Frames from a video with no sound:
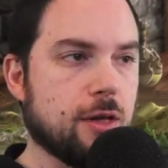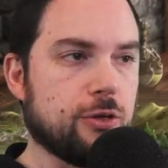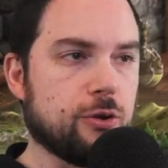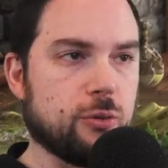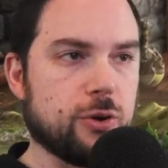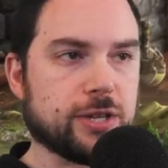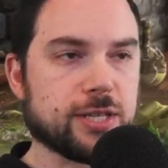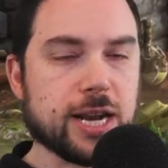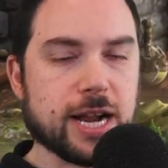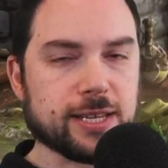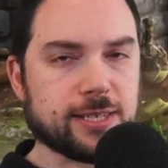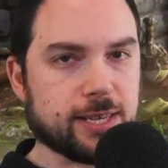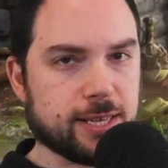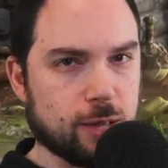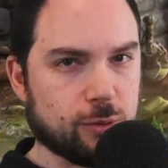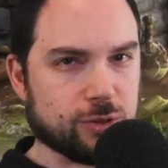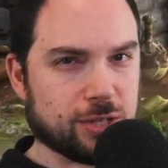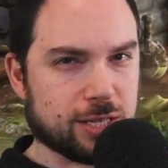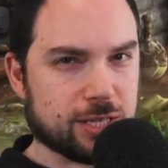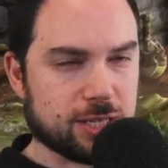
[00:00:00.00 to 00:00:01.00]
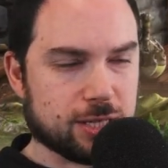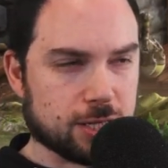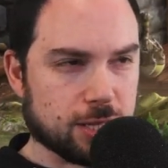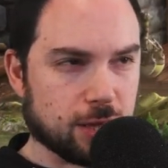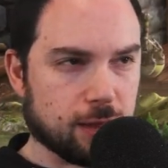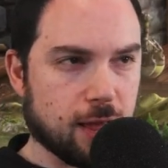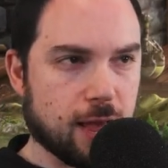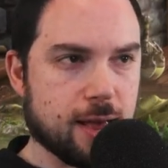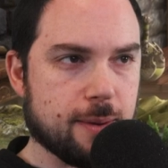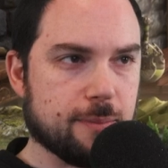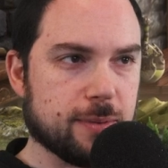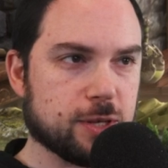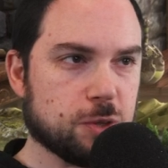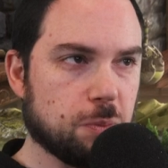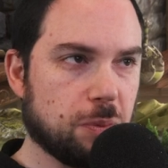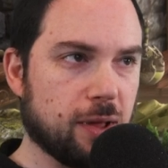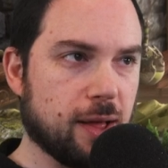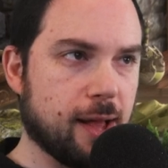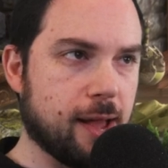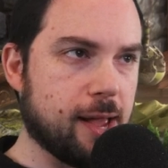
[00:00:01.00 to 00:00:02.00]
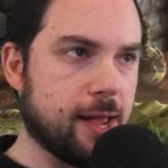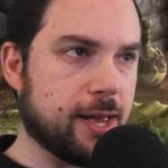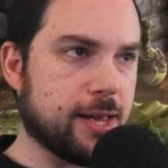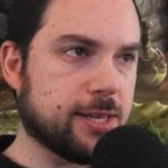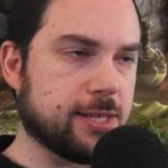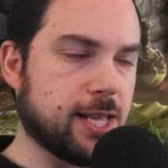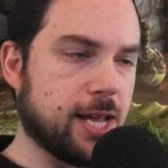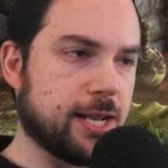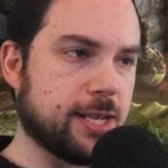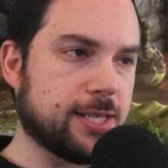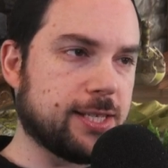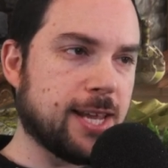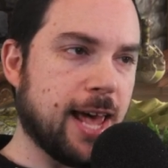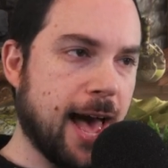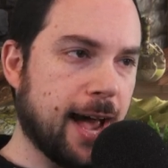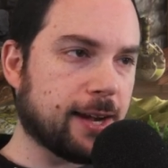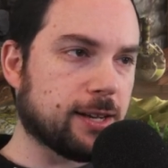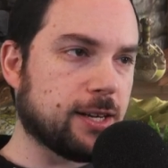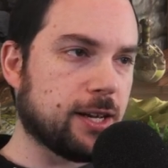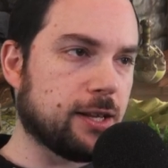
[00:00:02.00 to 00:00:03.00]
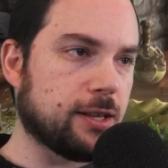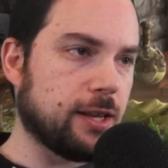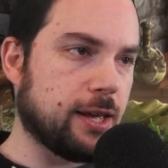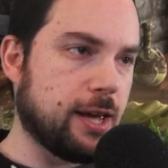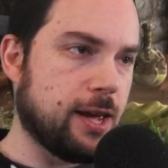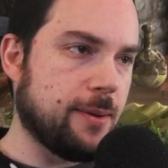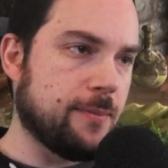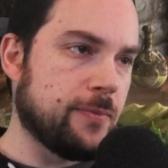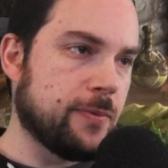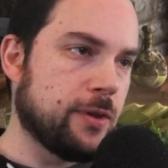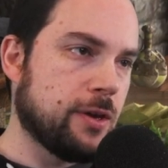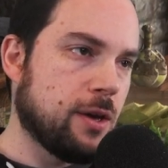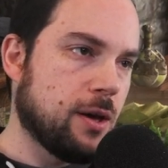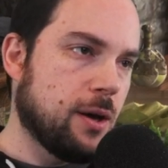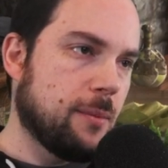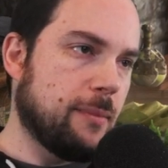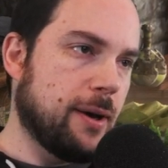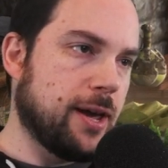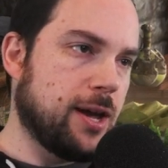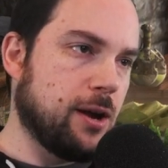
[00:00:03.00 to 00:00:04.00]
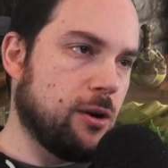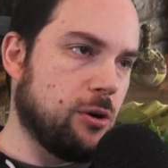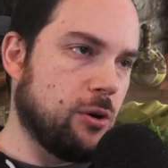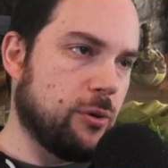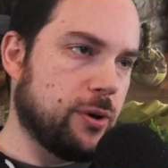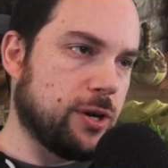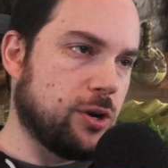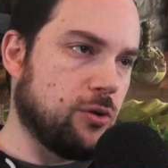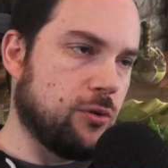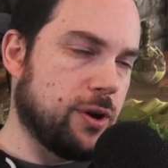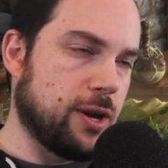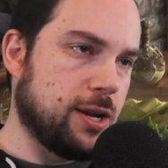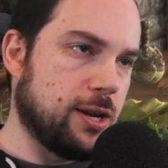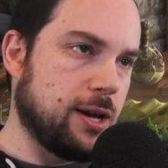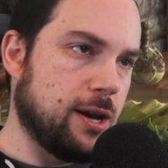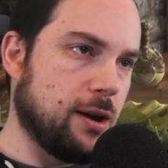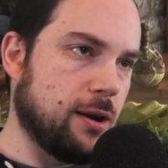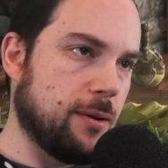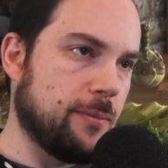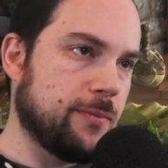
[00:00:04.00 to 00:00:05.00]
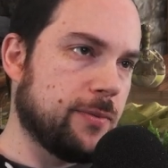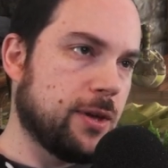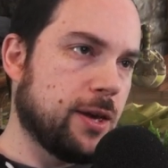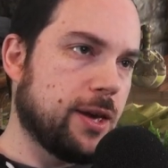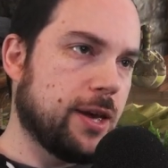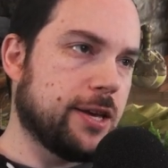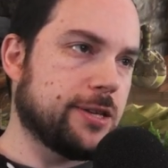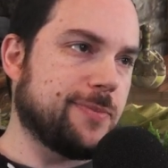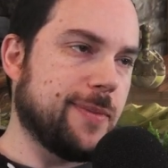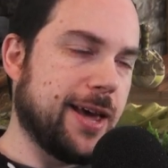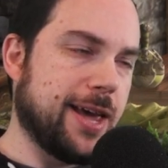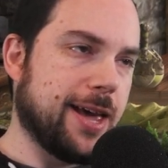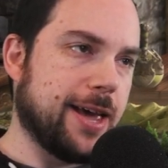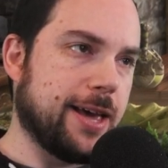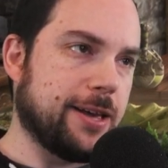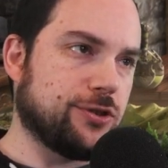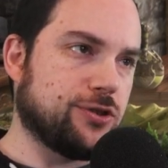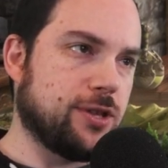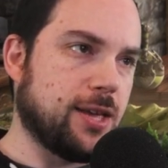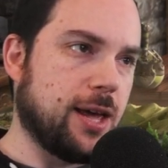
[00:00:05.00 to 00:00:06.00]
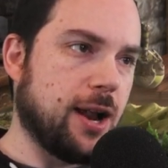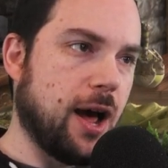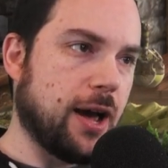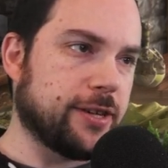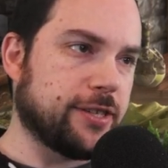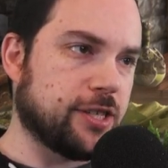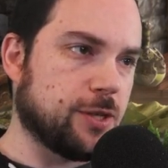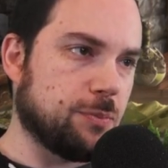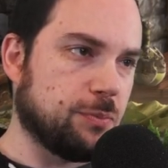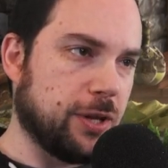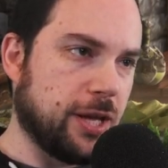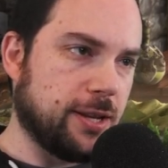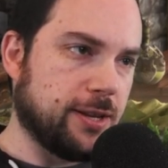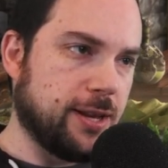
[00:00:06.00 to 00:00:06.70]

The reason I say that was a slight misplay is that technically my hero in green here is making it so that I split